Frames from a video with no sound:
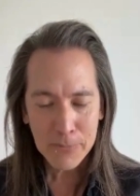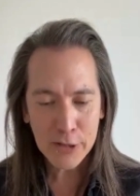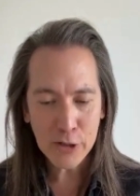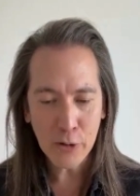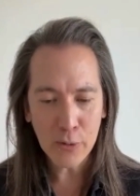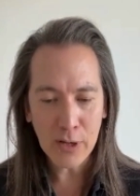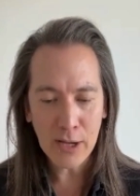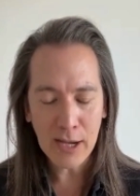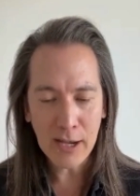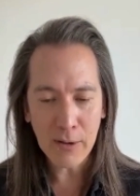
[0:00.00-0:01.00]

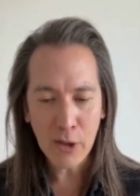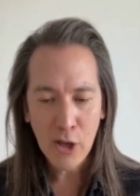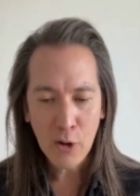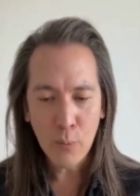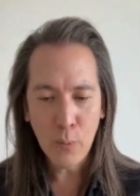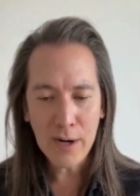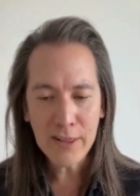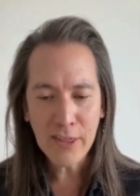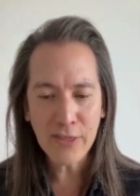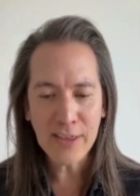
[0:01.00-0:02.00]
one of the